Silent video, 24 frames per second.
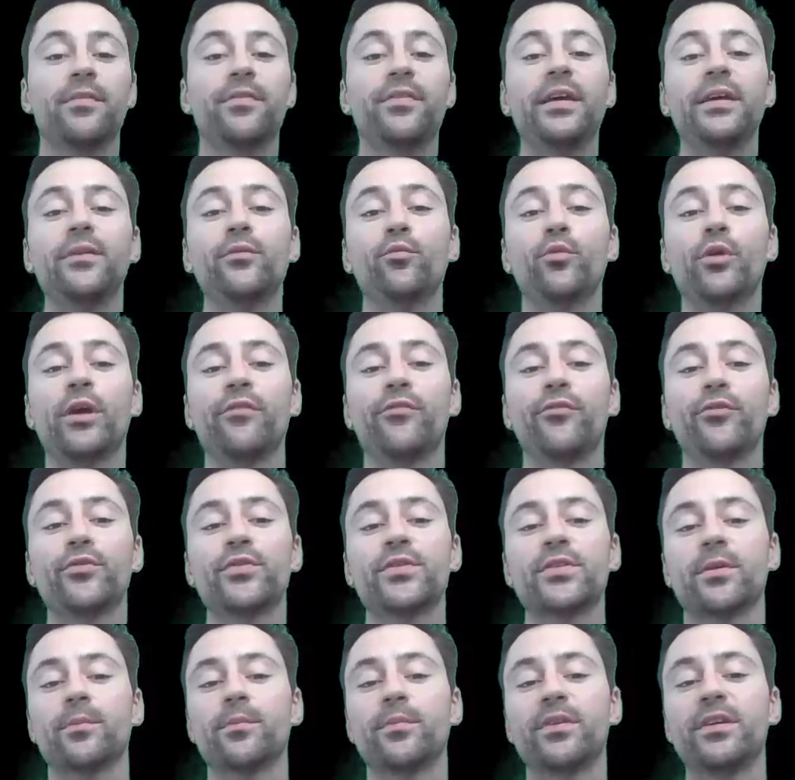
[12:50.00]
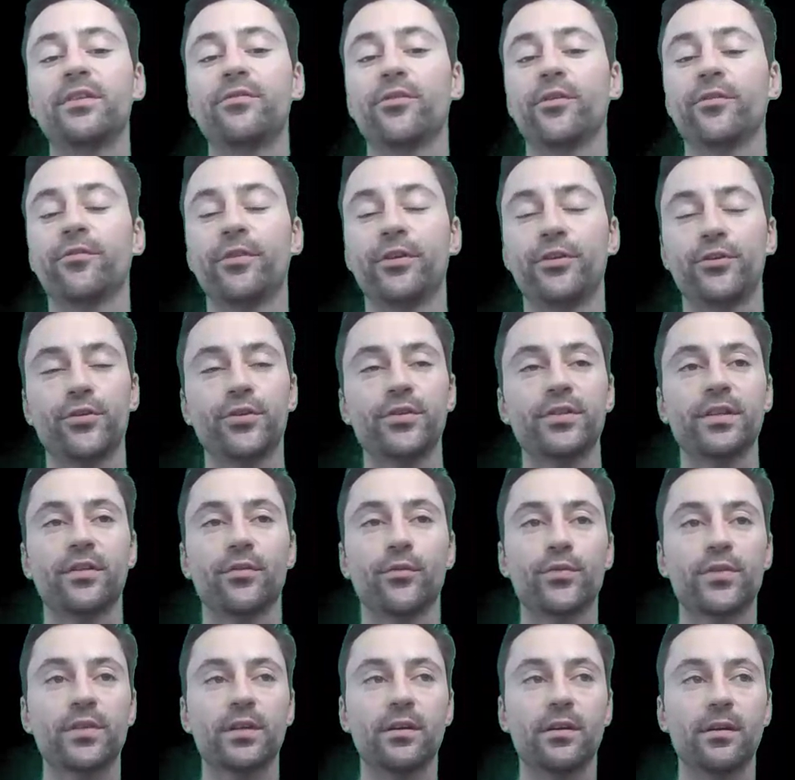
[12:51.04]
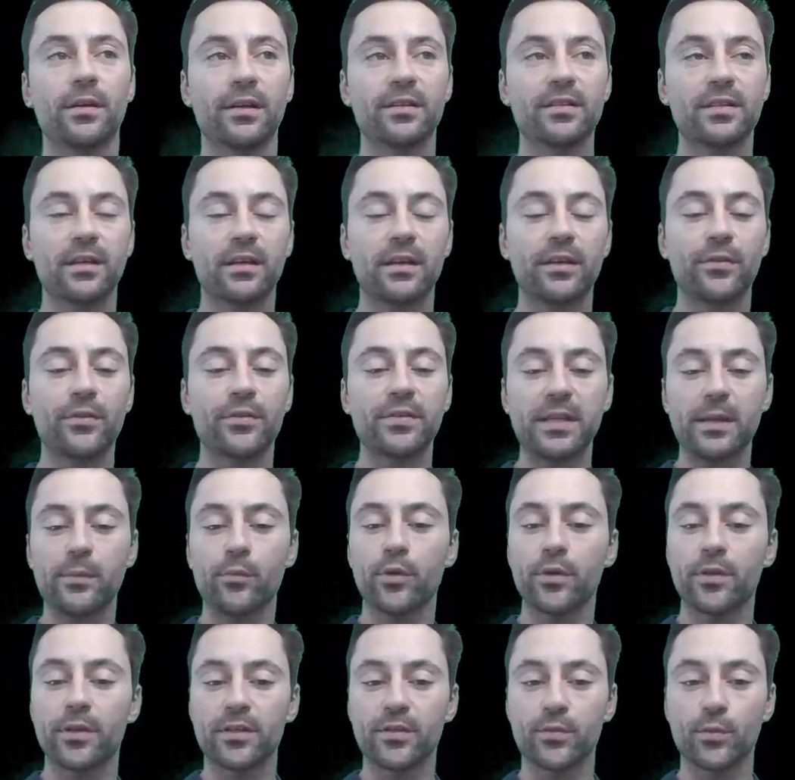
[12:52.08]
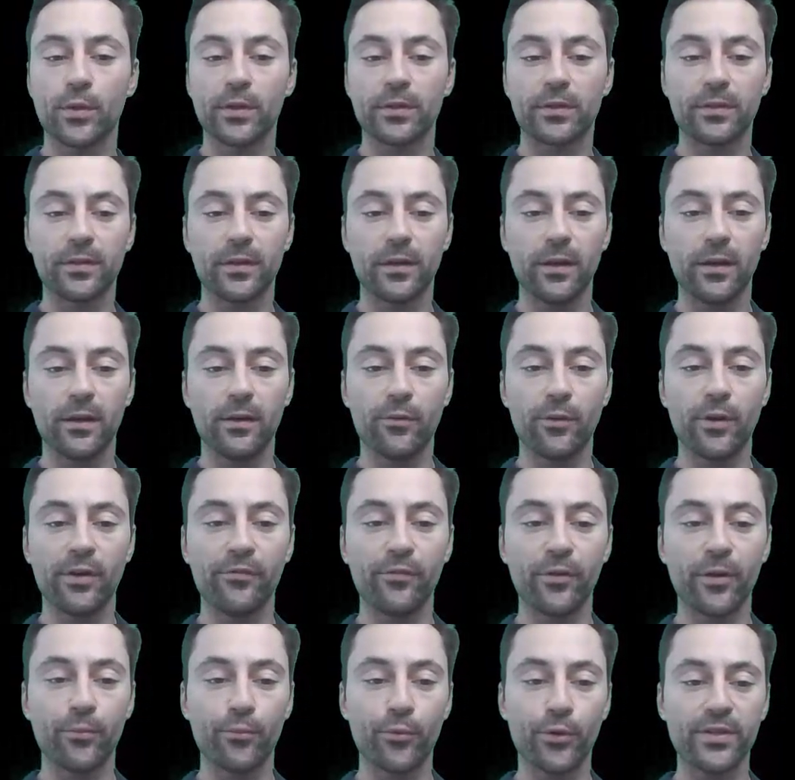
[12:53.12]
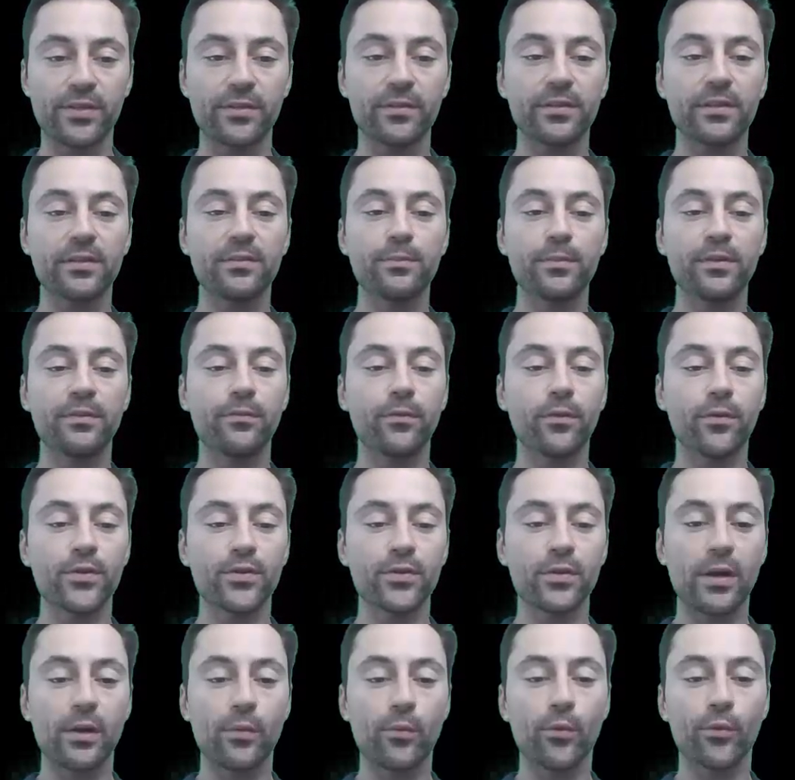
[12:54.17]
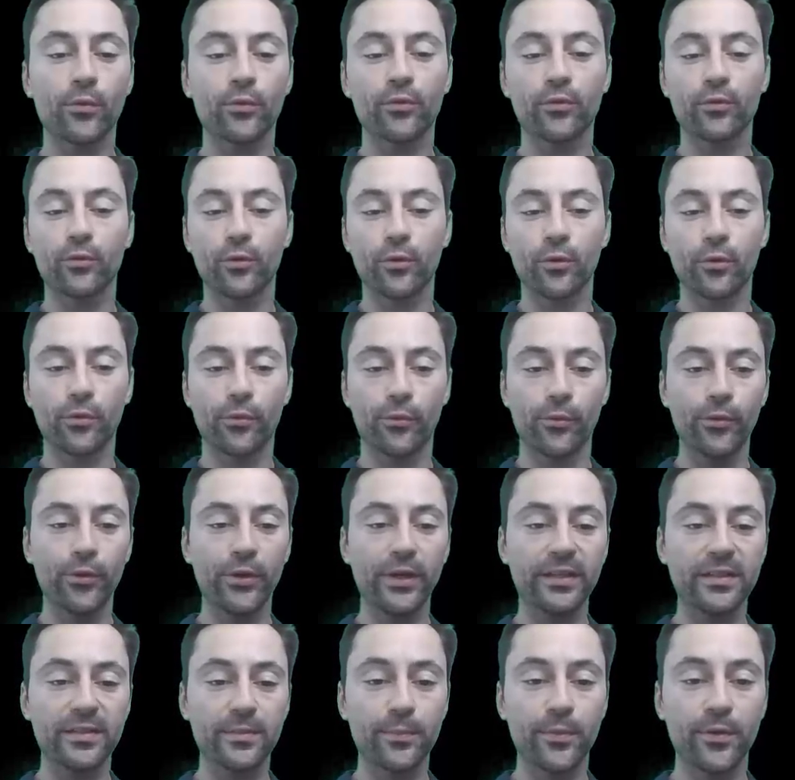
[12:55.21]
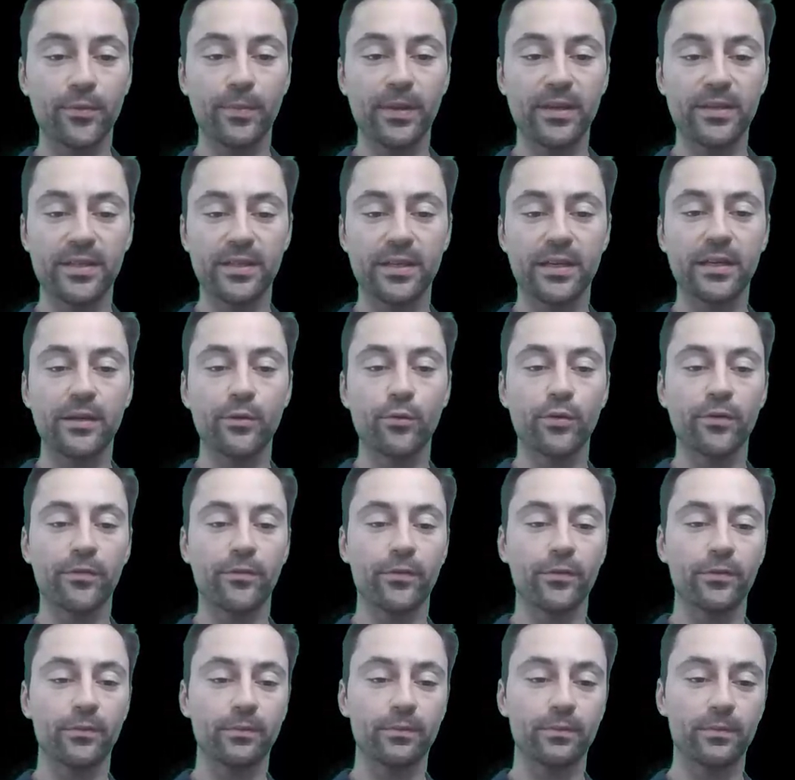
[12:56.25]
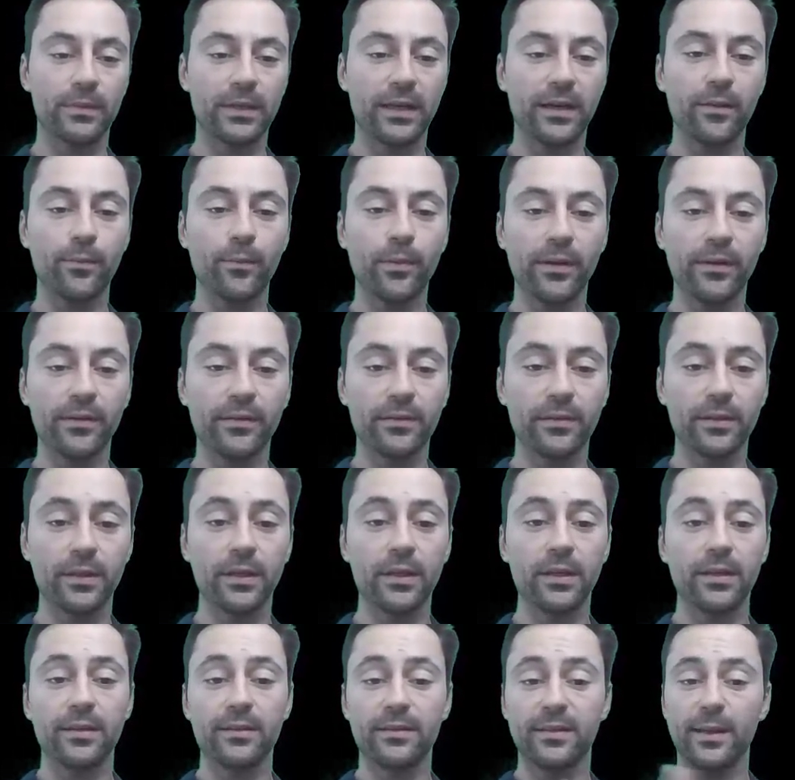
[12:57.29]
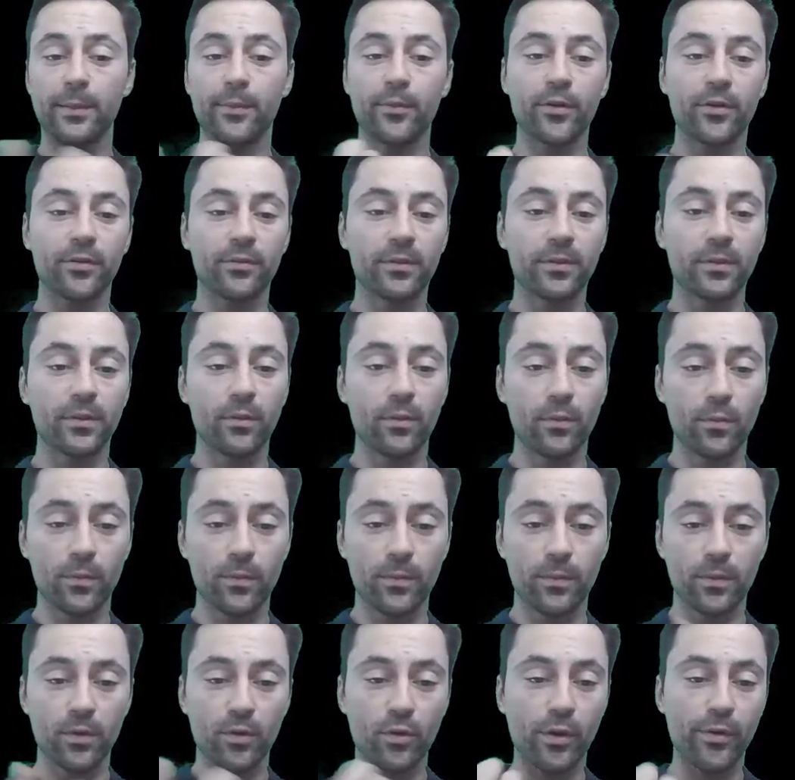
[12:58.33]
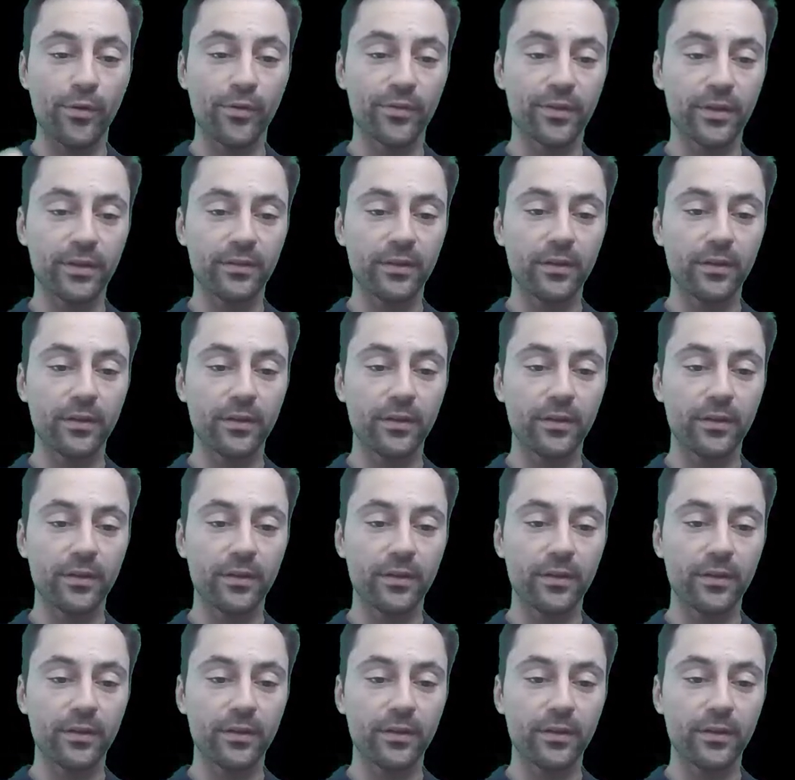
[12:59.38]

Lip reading: Then we have used some different features, and those are exactly the same one as what Raphael presented before, so I won't go through it, but basically we have the airplane type code go-around